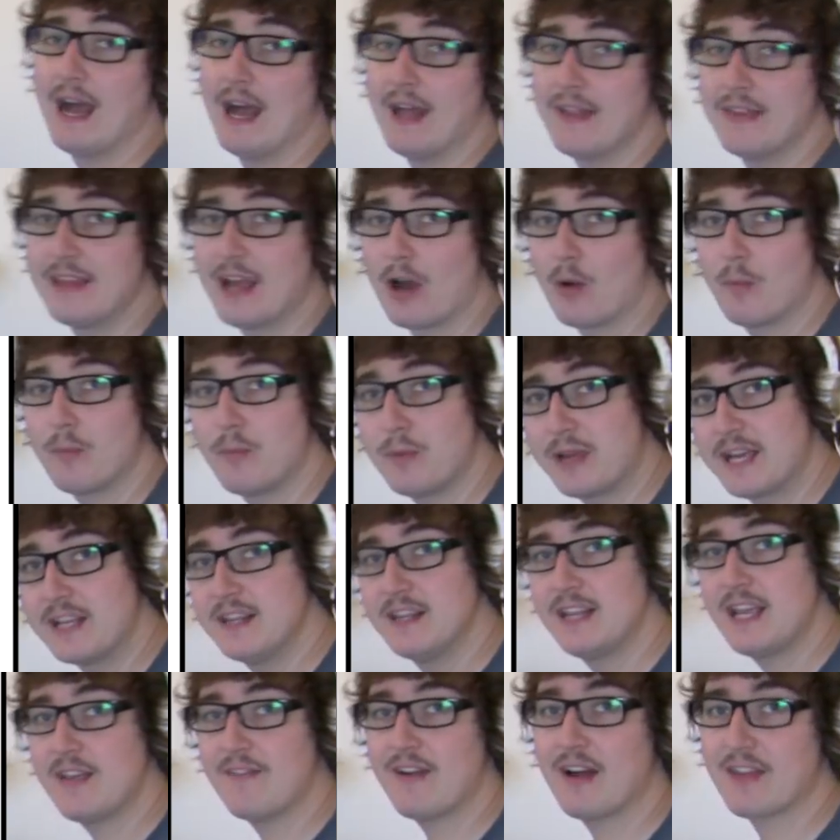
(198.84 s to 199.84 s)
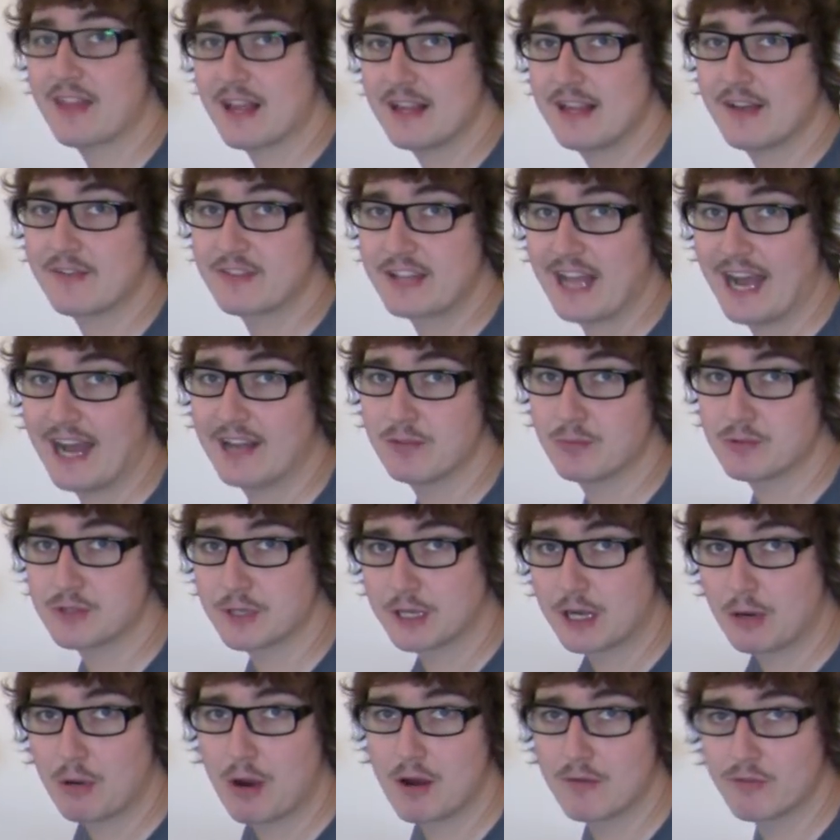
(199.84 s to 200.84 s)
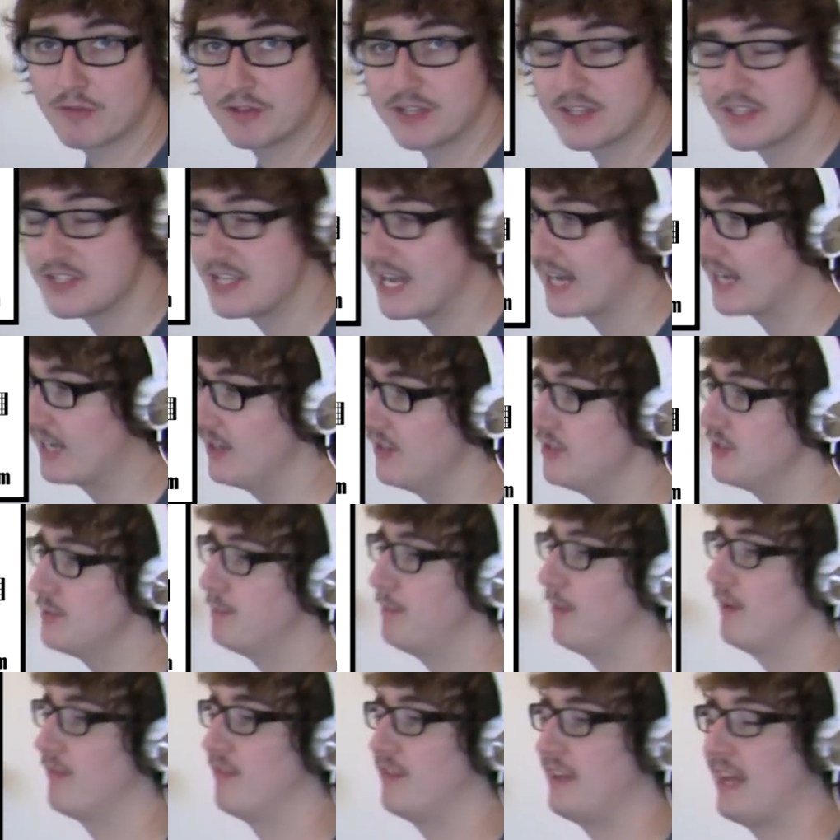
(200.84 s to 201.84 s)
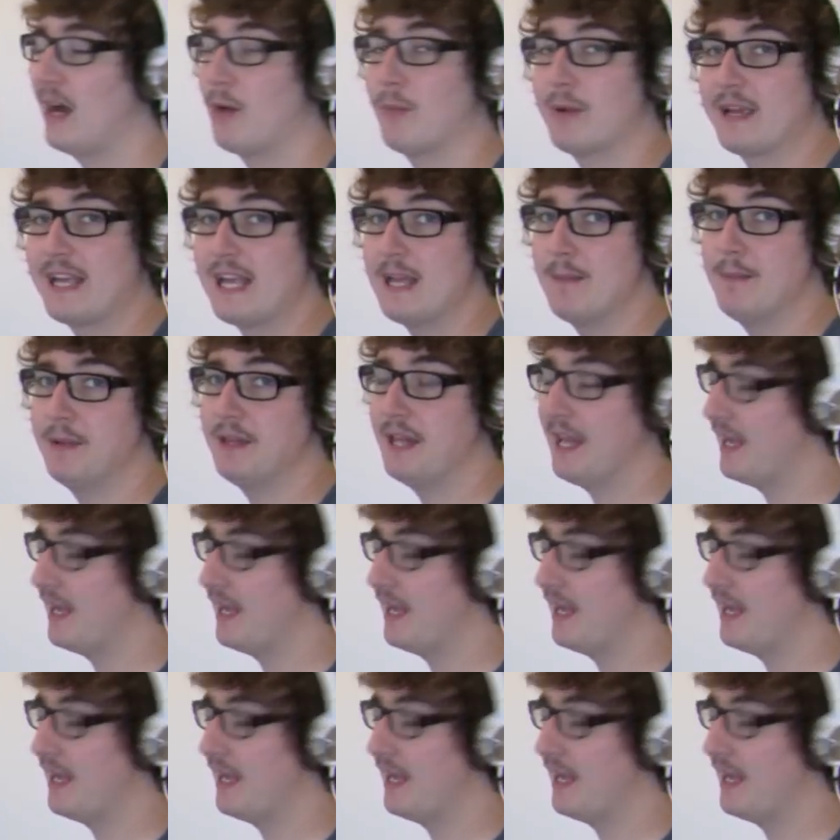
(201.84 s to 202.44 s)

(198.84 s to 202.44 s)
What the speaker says: Now we can leave out that left hand, which we'll go over in a second, but for now we'll keep it